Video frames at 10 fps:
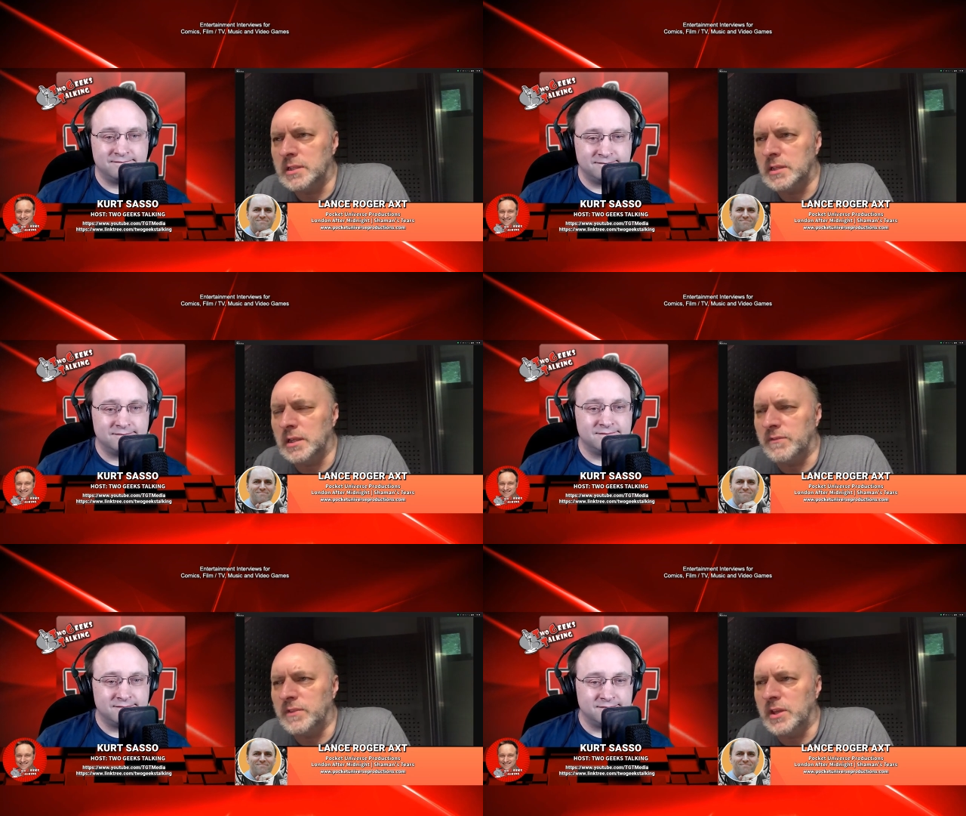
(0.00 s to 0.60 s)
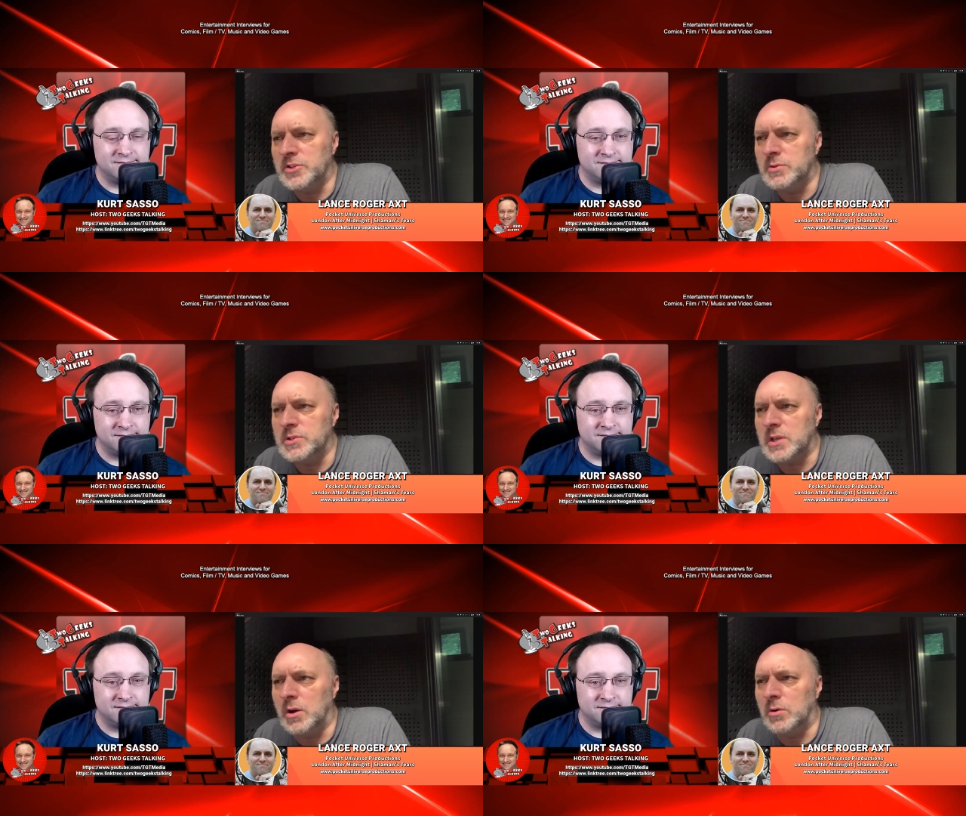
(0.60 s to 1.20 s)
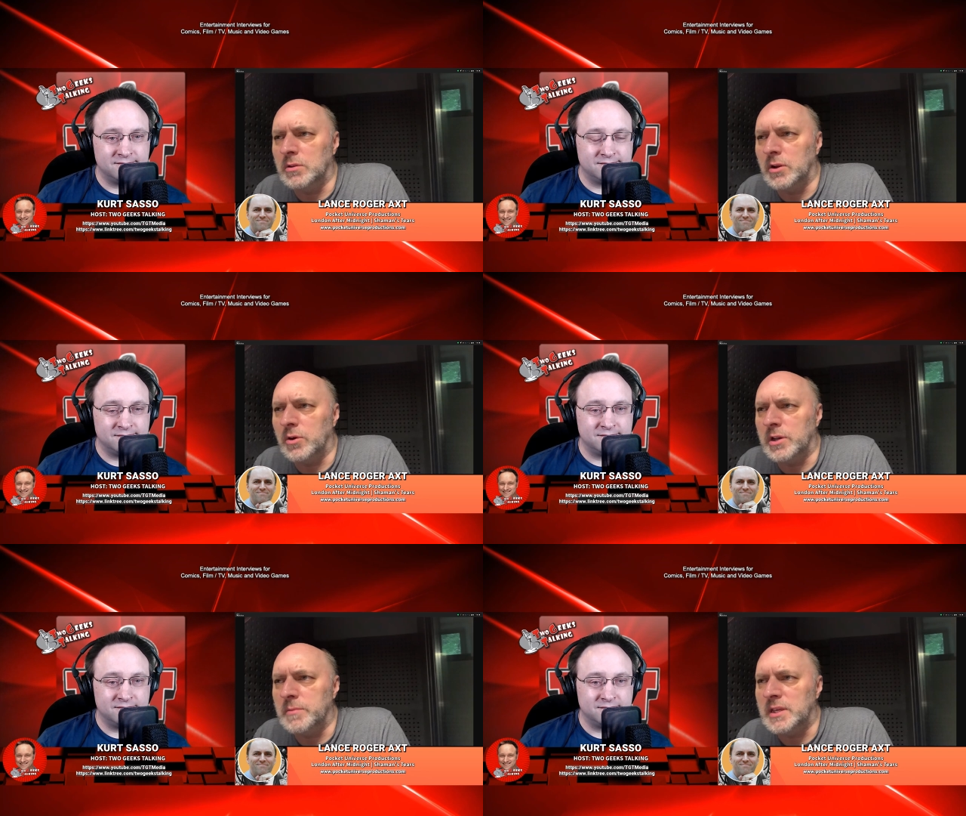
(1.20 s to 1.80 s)
Speaker 1: if they do so they're going to
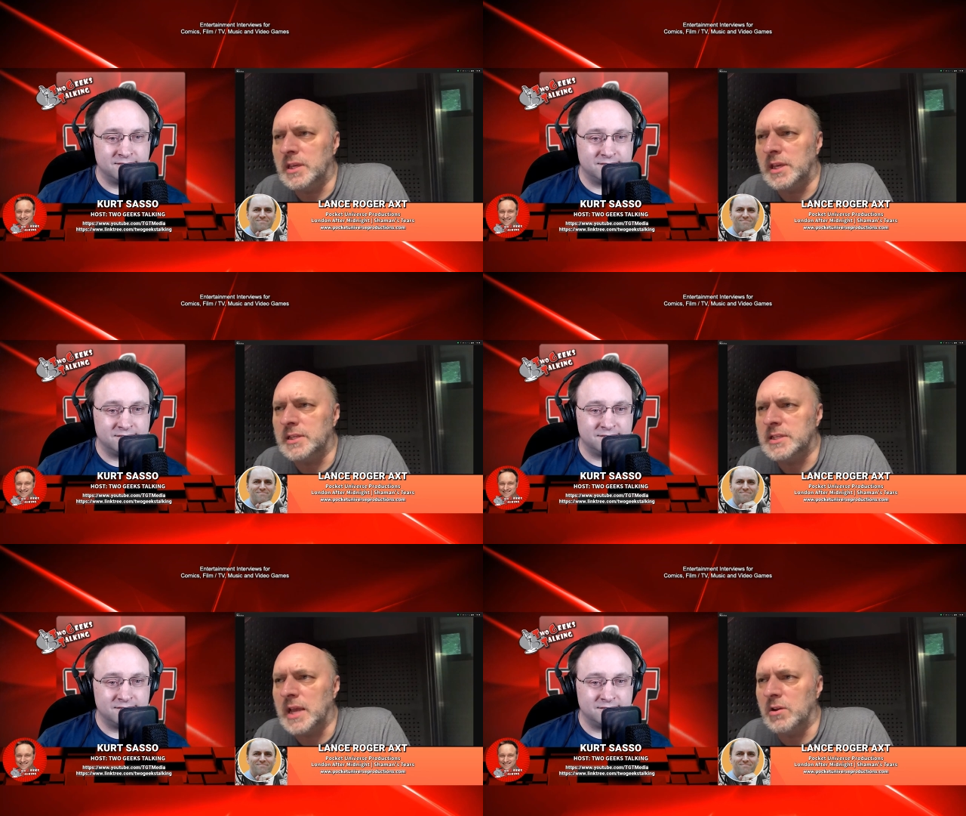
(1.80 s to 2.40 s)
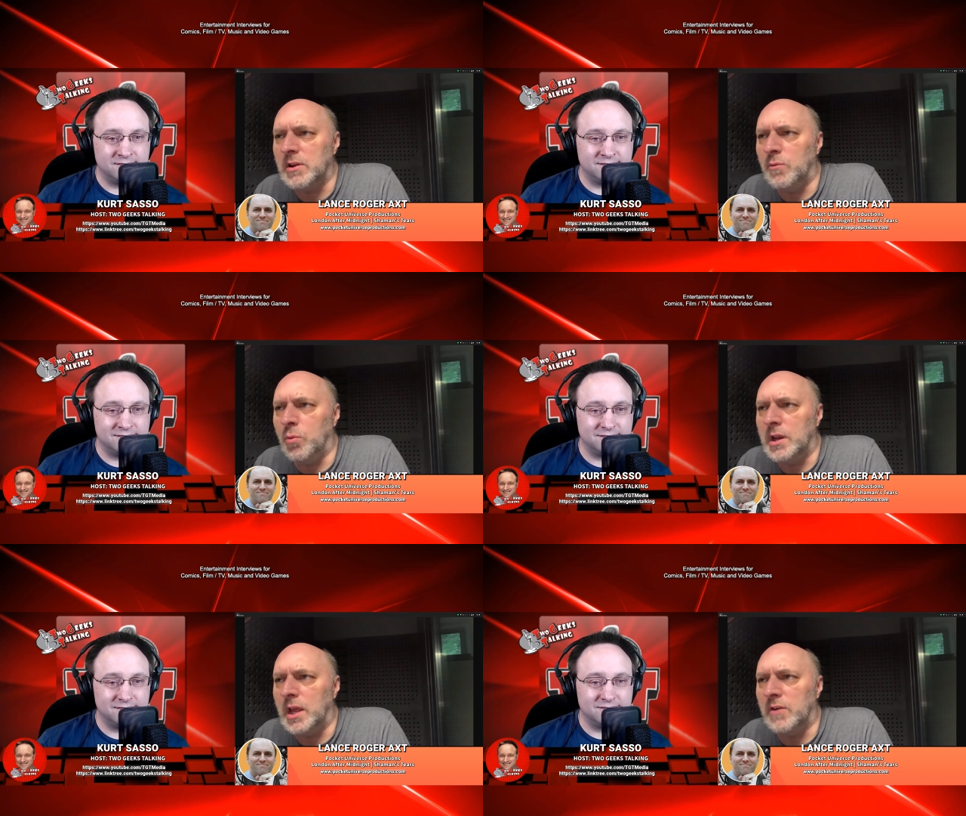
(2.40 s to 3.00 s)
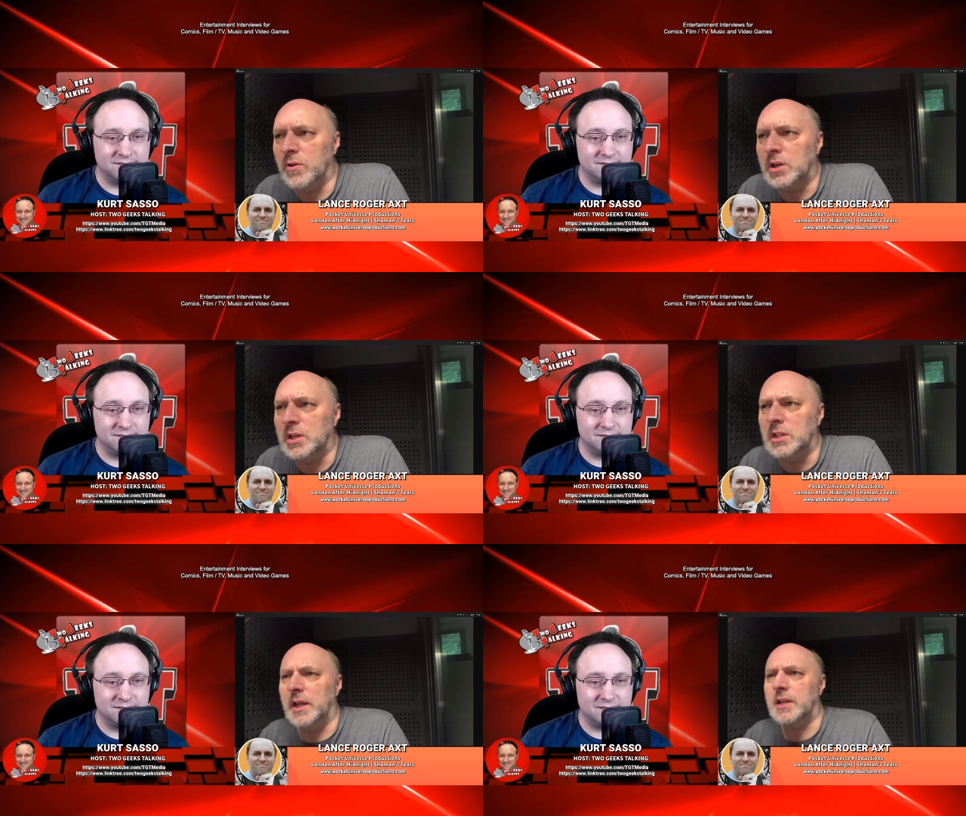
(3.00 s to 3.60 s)
be kicked out of whatever clique
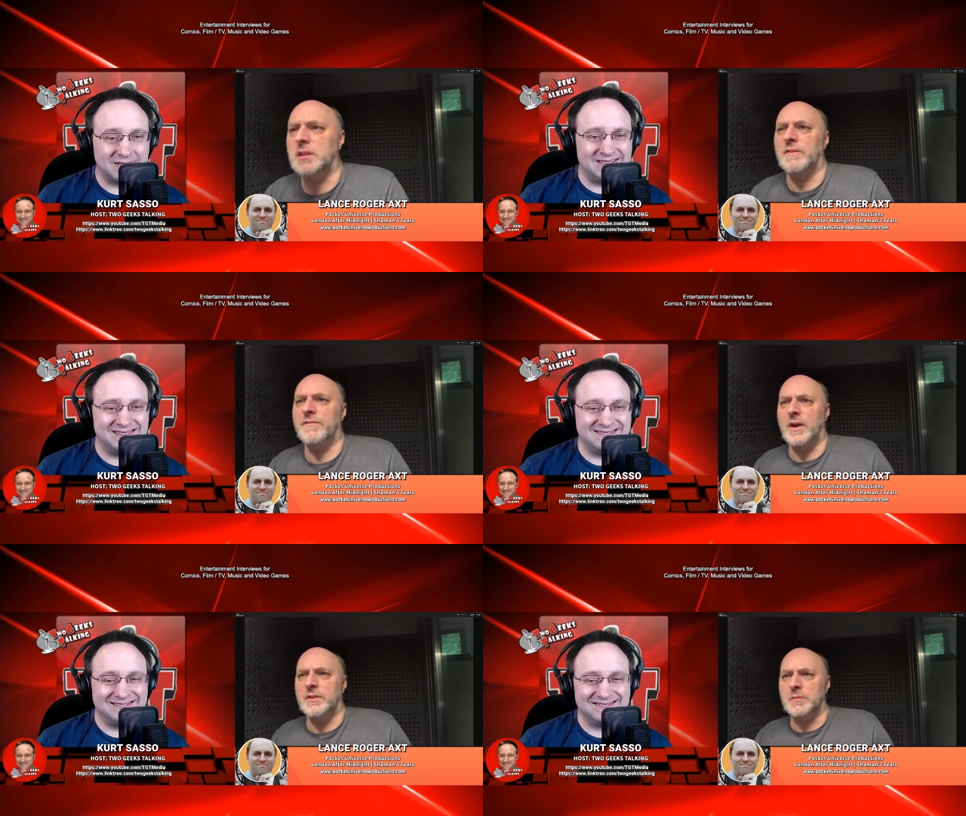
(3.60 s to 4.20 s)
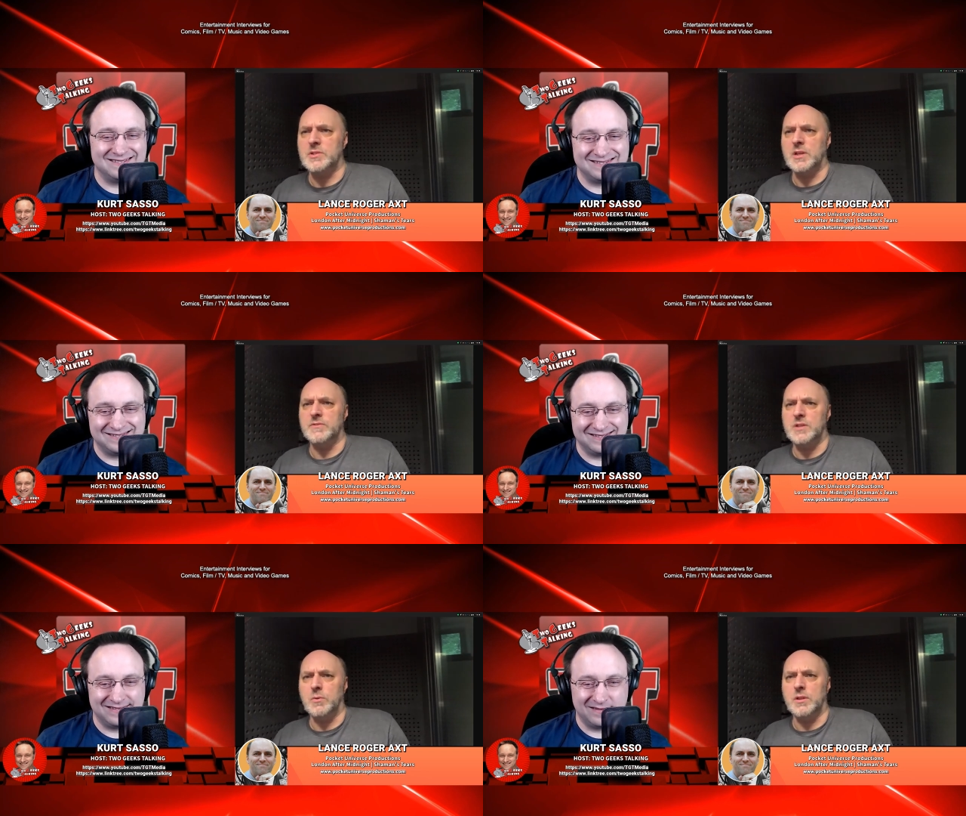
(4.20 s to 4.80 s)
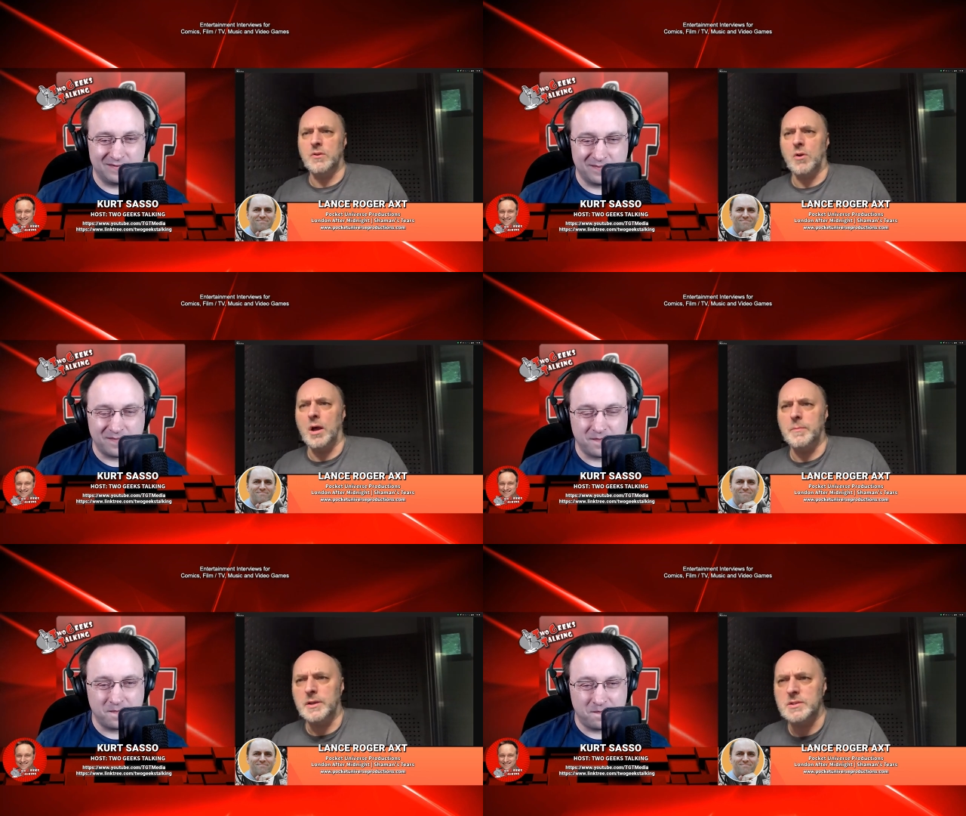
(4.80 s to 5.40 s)
that they found themselves in with other
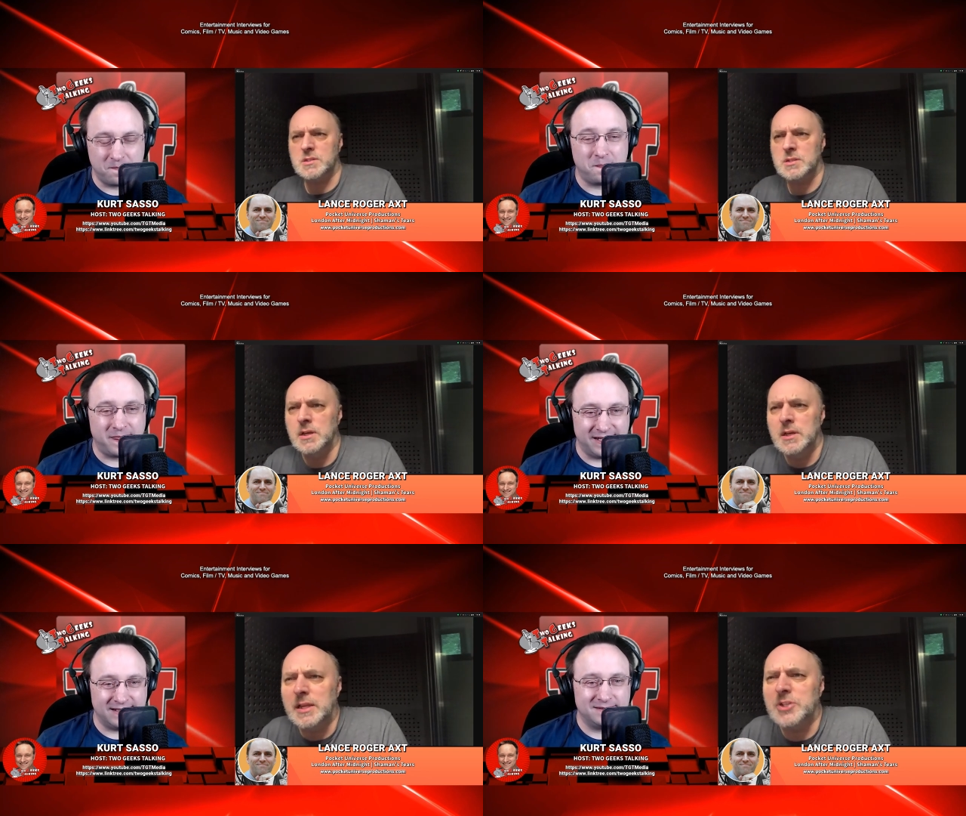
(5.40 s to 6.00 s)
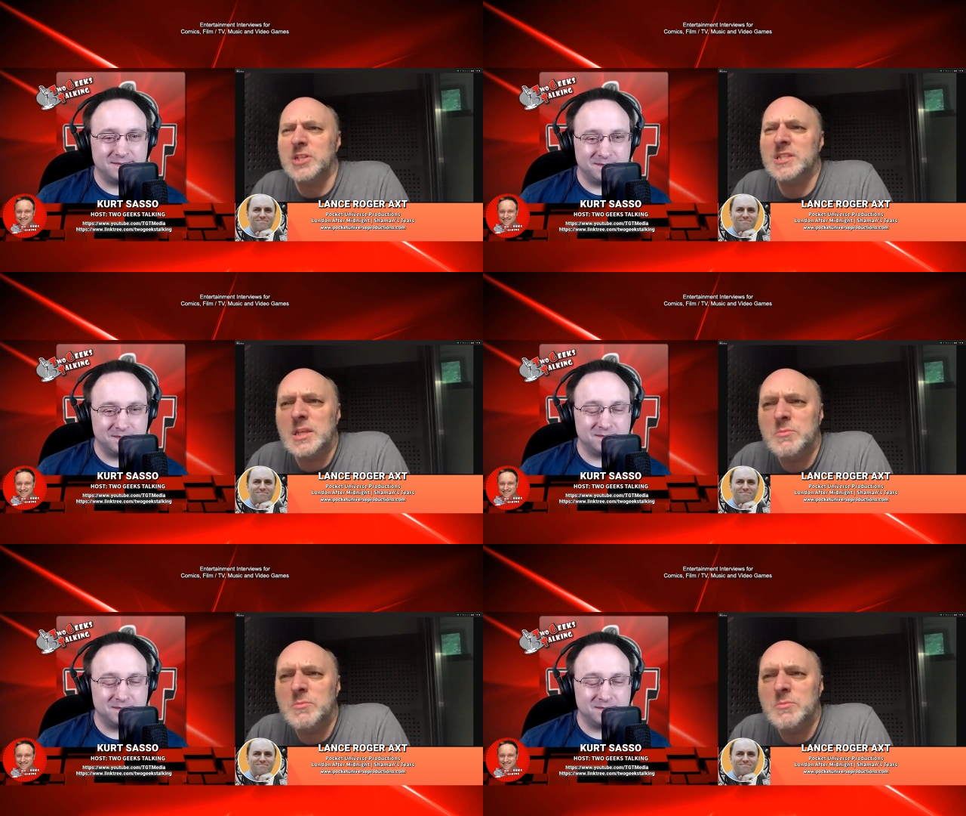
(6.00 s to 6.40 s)
hobbyists that just seems to